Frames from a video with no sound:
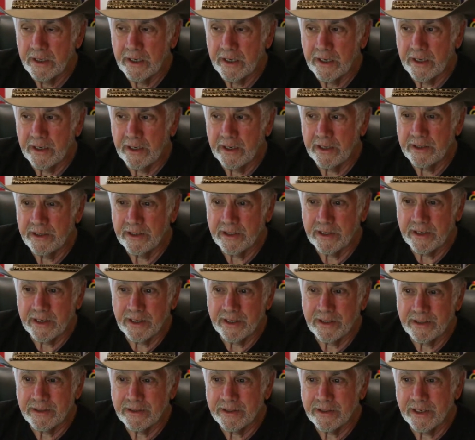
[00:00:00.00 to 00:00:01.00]
And then you
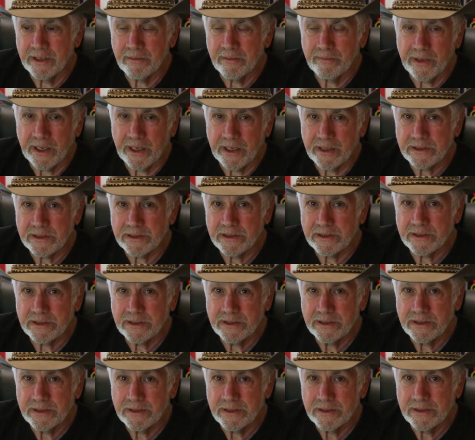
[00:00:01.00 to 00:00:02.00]
got dingbats
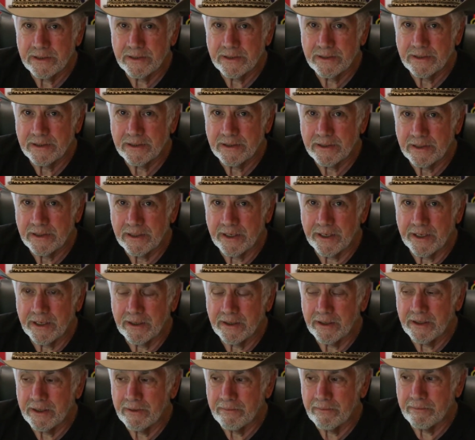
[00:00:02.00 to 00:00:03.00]

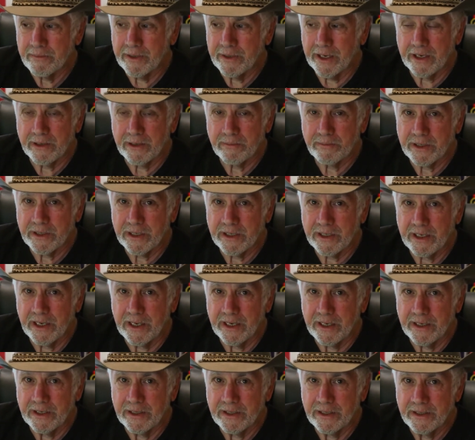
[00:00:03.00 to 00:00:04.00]
like Meghan
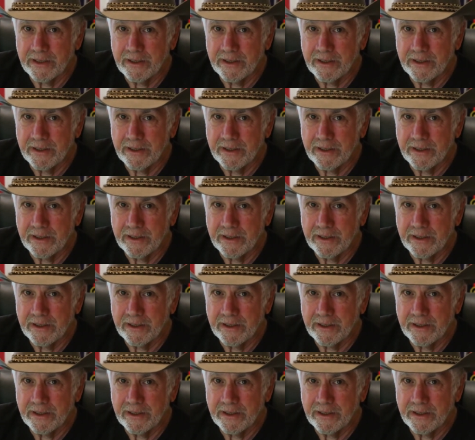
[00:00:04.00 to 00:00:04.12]
McCain,